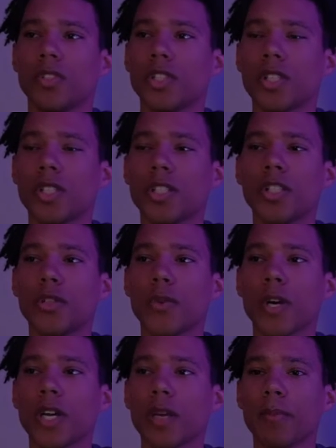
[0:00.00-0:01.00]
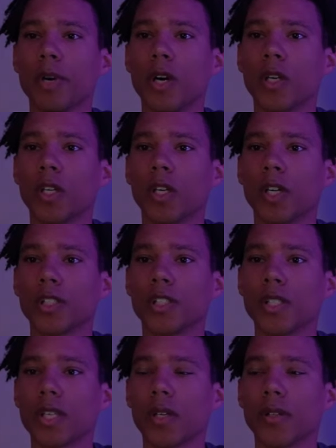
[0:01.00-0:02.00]
continue working, but on a larger
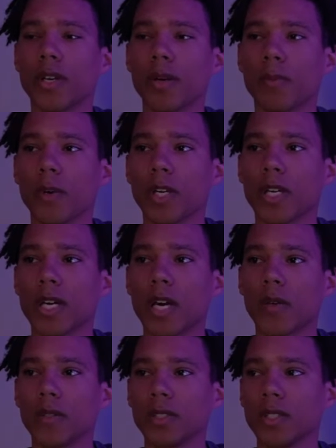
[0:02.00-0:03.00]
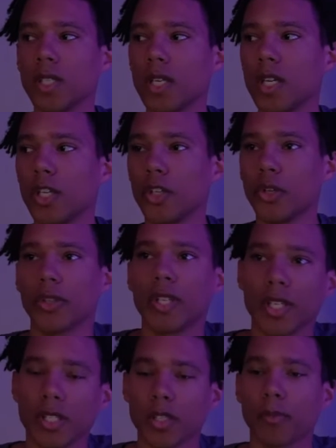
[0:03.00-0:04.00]
scale than I'm working now, and you know,
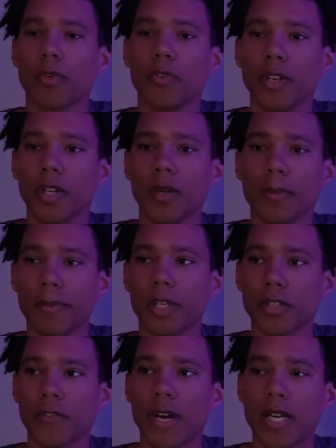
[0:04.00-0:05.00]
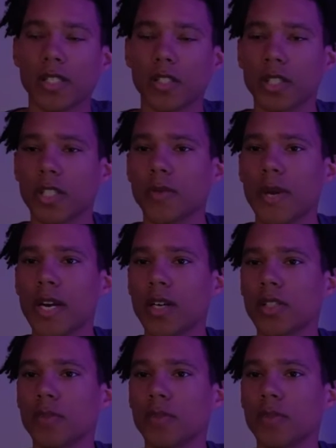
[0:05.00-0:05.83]
things are moving much faster, because right now it's